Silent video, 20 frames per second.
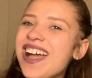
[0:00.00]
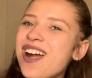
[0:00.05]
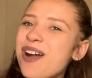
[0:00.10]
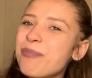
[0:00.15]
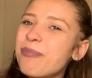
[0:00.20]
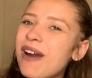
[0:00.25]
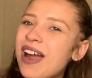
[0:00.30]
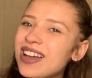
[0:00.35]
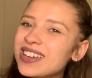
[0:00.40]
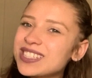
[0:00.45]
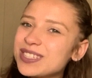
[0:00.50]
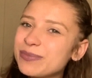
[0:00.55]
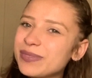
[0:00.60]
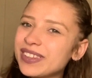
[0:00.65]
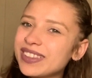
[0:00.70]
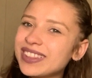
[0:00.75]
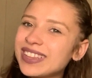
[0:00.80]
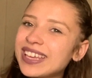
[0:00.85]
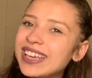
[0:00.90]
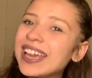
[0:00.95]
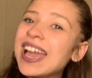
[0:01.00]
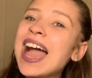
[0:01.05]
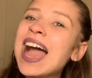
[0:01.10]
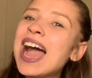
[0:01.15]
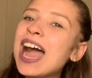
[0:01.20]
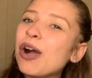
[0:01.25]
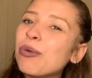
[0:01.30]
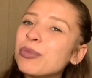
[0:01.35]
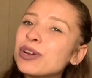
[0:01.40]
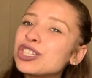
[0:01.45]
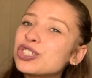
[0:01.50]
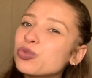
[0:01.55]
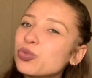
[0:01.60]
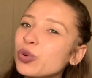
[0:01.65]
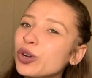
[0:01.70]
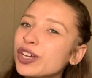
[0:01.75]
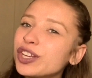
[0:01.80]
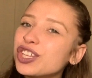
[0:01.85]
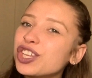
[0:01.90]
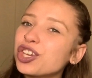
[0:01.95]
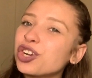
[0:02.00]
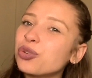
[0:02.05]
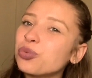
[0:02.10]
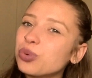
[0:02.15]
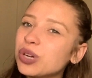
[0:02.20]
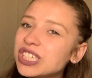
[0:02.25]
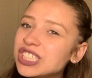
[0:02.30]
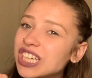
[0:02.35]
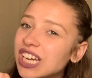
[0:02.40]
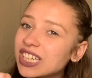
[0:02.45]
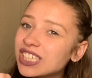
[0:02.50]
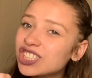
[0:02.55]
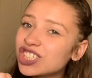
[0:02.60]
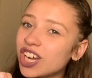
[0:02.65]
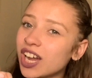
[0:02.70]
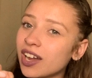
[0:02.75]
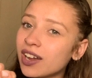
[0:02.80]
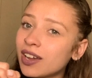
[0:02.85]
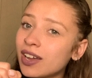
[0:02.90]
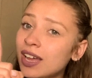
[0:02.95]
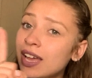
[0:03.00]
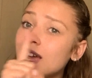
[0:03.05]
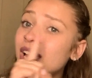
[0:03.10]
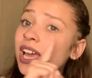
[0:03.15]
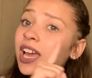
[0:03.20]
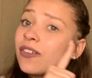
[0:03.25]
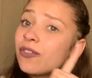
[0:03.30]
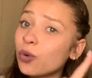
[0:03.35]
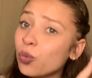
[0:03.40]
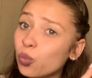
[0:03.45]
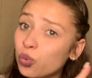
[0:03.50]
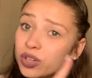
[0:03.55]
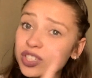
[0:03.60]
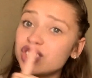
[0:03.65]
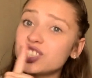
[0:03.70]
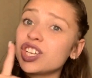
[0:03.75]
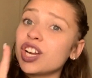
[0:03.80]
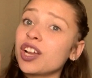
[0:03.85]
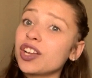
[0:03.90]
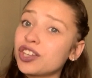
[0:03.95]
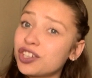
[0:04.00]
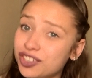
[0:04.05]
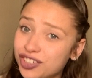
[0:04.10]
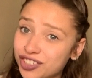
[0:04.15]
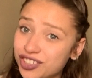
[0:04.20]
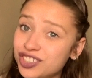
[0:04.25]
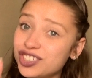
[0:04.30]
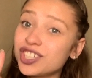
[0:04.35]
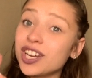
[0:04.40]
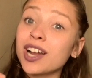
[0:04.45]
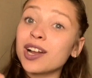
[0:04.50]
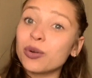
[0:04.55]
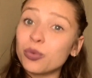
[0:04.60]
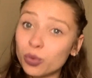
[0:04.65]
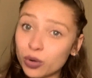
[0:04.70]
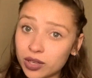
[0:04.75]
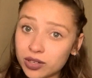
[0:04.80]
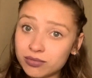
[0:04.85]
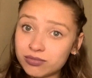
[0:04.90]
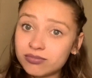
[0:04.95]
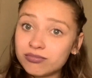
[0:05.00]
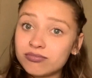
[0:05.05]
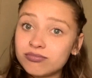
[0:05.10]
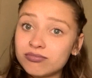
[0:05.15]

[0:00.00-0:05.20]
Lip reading: Approximately, how much wood could a woodchuck chuck if a woodchuck could chuck wood?